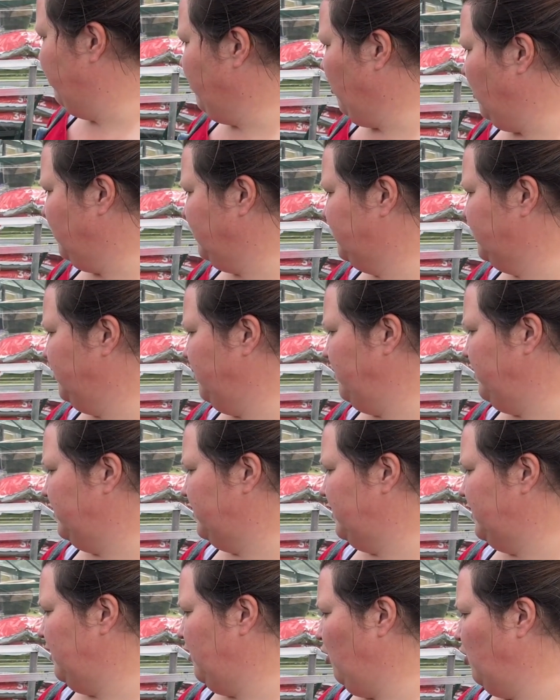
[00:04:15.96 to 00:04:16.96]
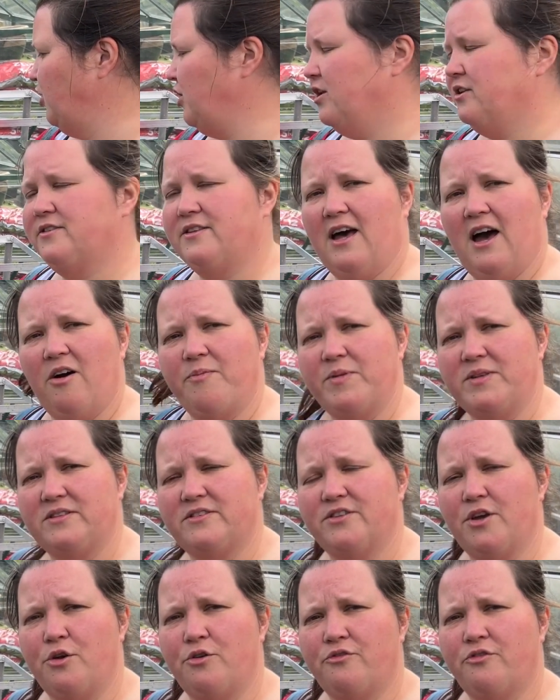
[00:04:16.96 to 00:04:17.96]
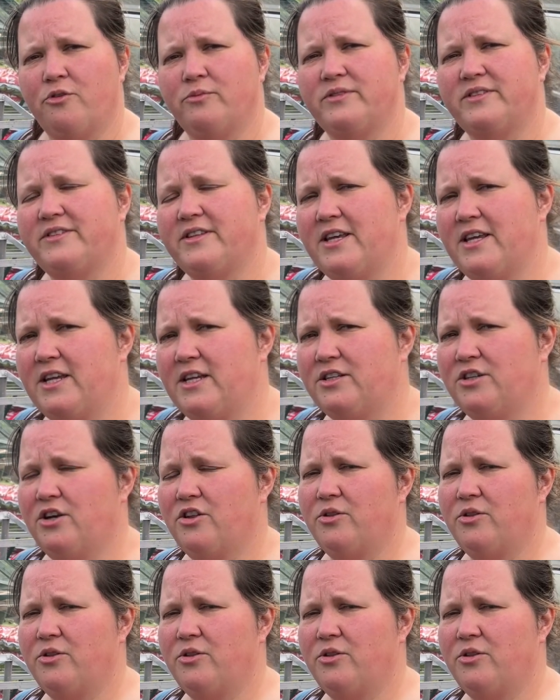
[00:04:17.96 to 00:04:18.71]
got some onions that have been sown from seed.